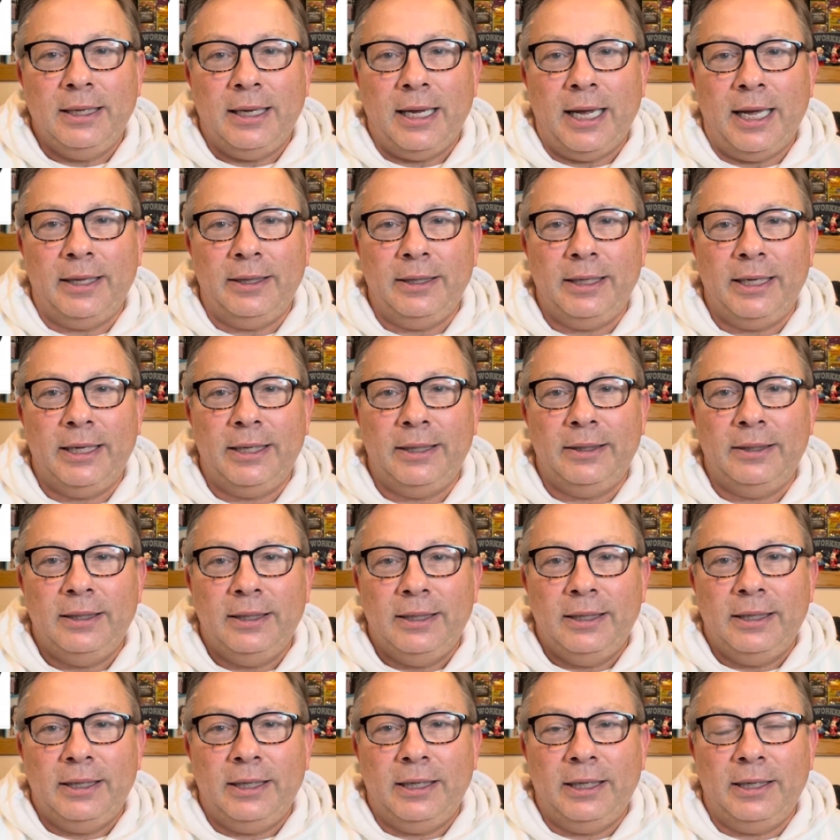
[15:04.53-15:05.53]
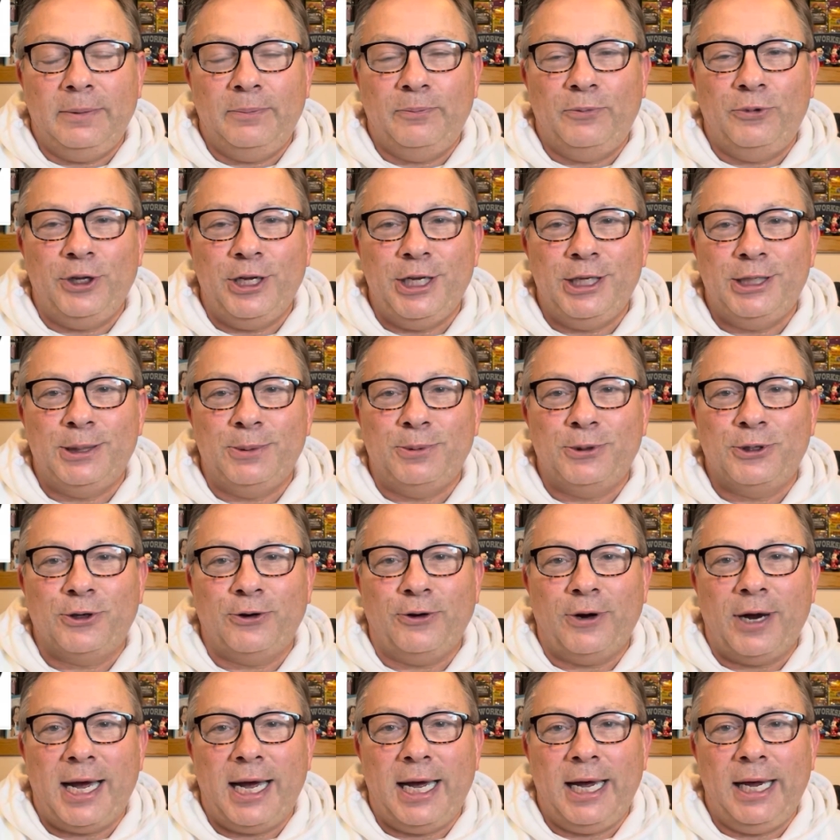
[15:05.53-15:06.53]
And then please
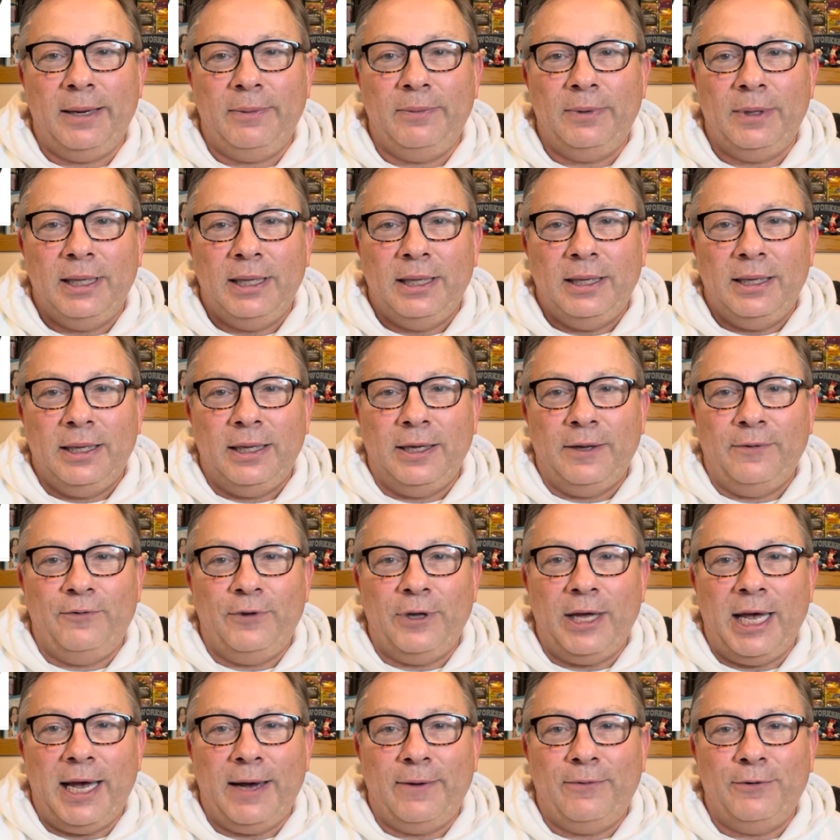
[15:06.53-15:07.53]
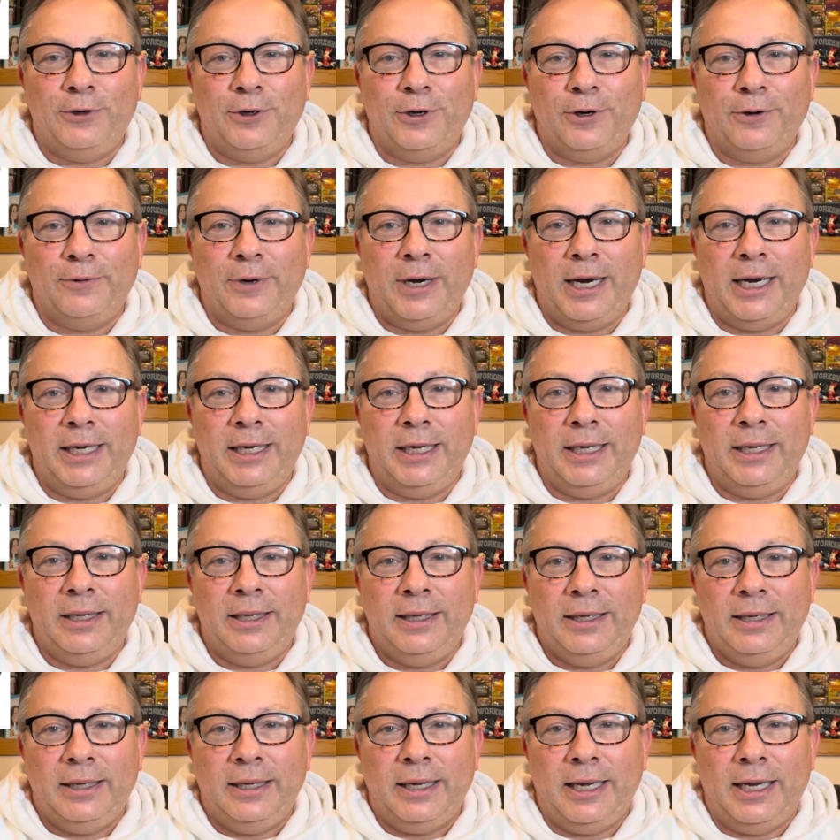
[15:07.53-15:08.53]
subscribe if you haven't already
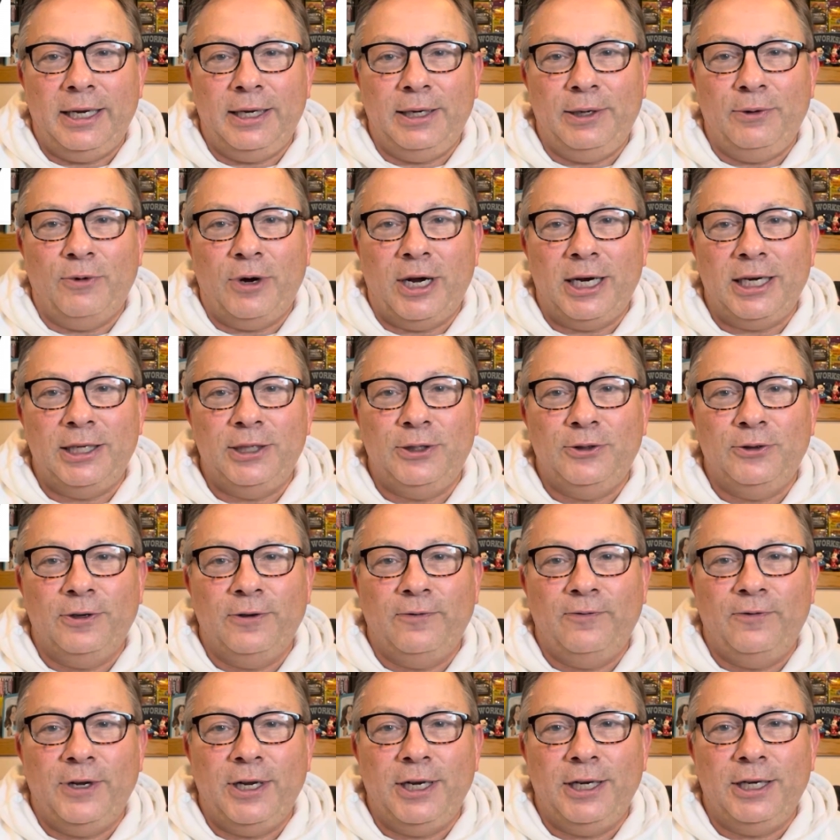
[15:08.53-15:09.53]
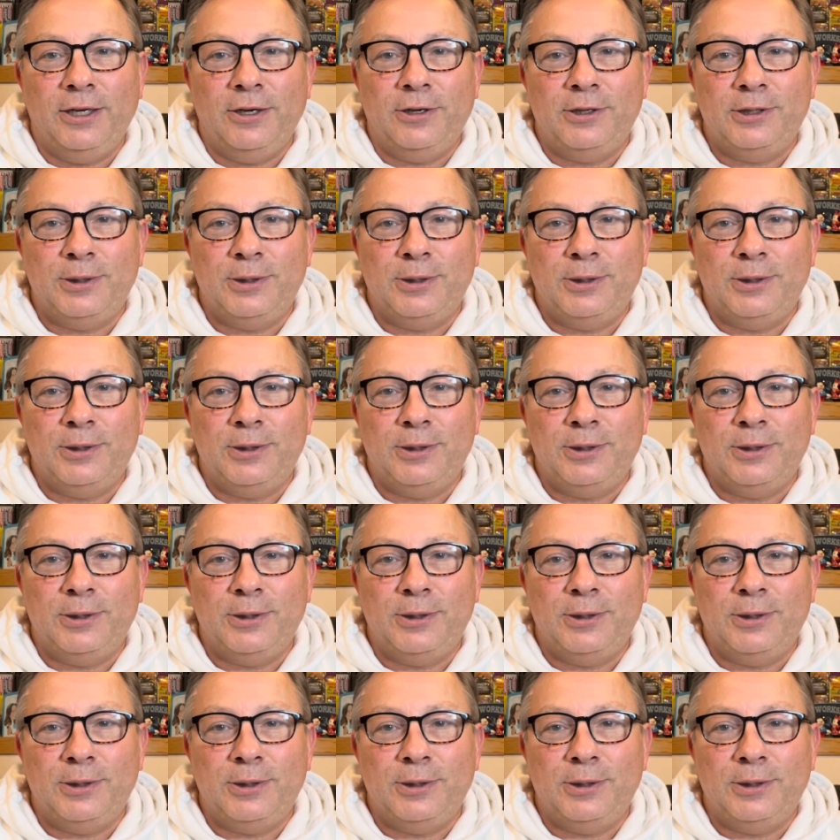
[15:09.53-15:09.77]
and you want to do a video.